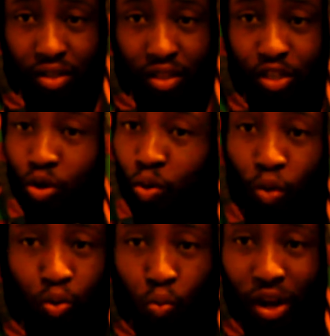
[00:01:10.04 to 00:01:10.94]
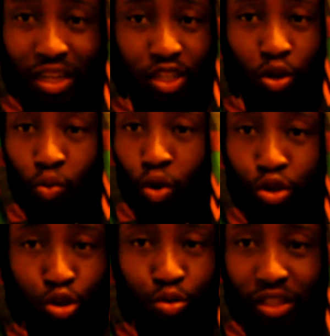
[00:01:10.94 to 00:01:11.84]
There's only one way. There's only one
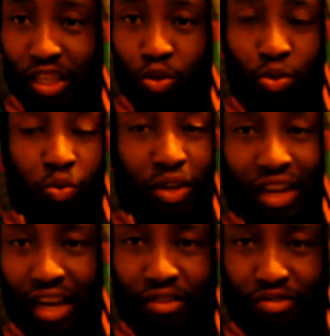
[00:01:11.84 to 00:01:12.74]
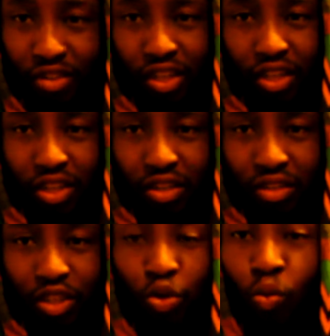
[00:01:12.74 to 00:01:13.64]
truth. There's only one life.
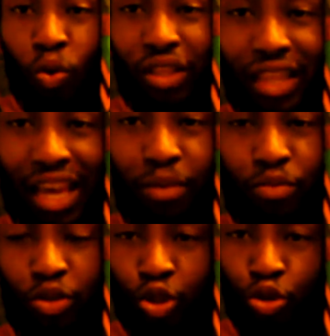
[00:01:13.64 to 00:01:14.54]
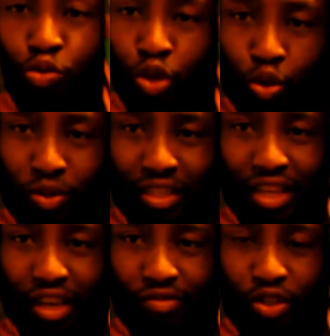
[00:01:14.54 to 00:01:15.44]
There's only one name through which we're
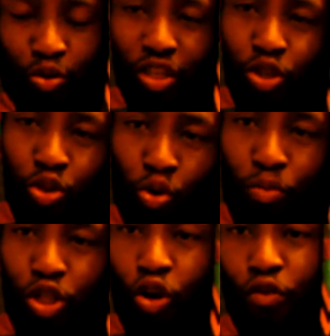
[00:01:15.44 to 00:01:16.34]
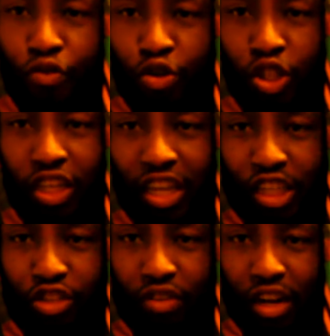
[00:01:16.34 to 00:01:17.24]
saved. So there's so much confusion in
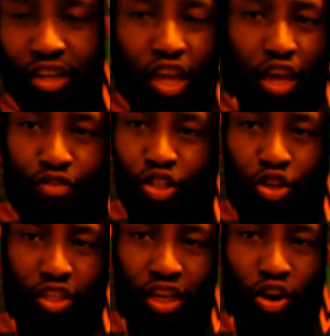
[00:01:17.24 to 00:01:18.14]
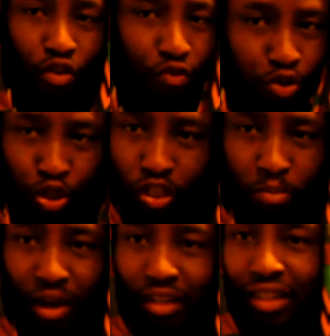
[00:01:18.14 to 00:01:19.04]
Yasharala. If it's not confusion
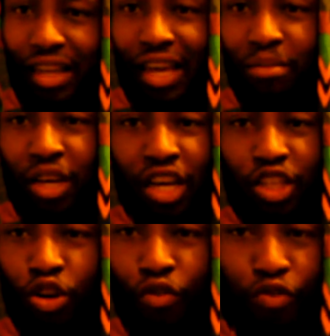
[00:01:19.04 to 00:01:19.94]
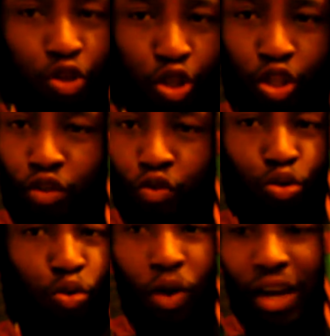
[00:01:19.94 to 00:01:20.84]
about the name, it's confusion of who
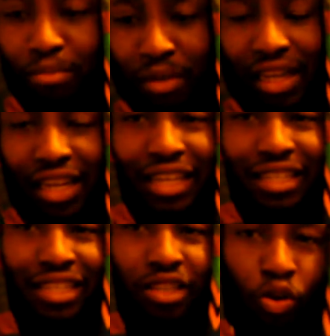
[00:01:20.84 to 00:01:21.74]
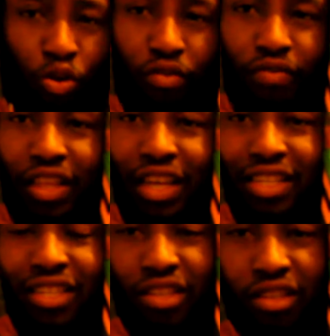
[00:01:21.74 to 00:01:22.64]
the white man is and all of
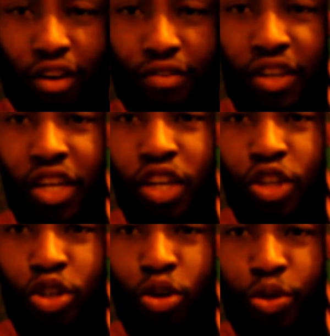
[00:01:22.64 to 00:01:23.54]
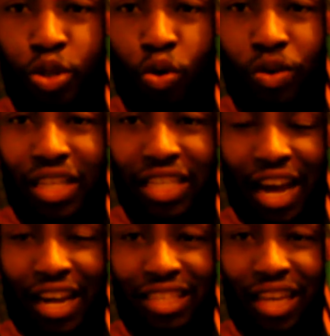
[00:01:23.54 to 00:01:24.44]
this stuff, you know. So it's
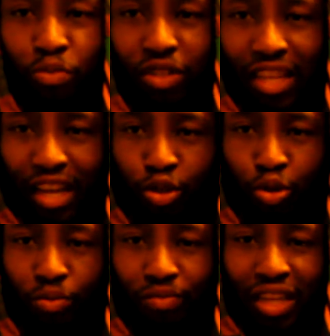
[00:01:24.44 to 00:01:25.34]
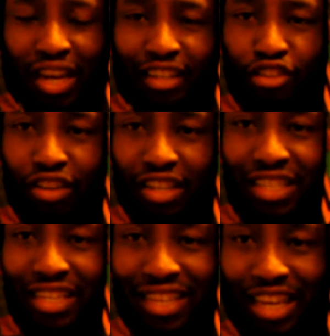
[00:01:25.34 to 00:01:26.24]
high time we start to address
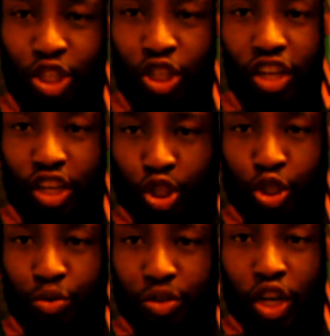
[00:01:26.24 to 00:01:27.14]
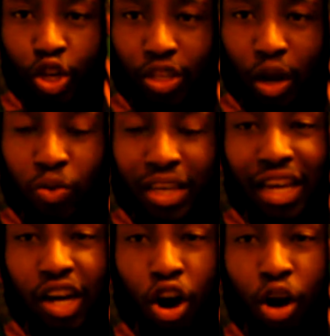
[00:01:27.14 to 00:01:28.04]
these issues so that we
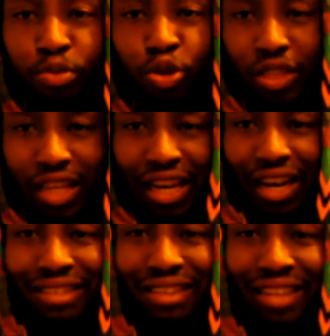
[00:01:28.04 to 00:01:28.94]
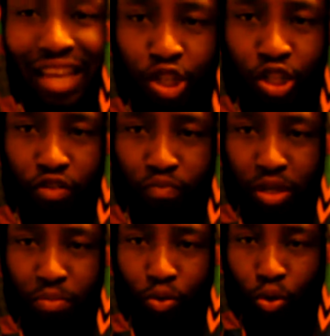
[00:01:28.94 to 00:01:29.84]
can come together as a nation of
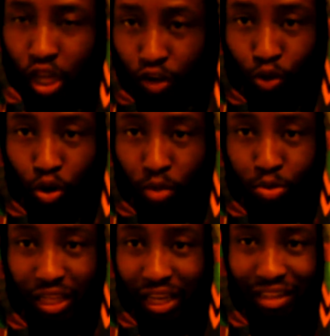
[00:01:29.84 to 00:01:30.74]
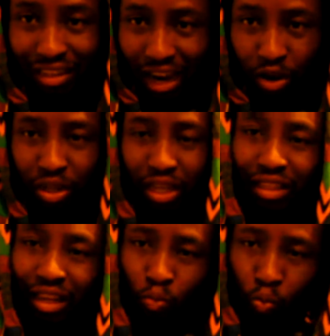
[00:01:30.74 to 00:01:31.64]
people. If we don't come together now,
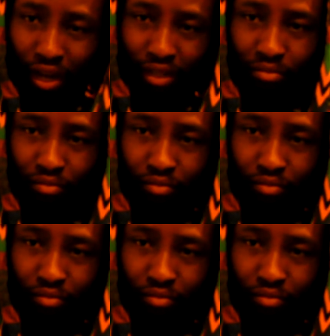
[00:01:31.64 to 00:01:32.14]
then when?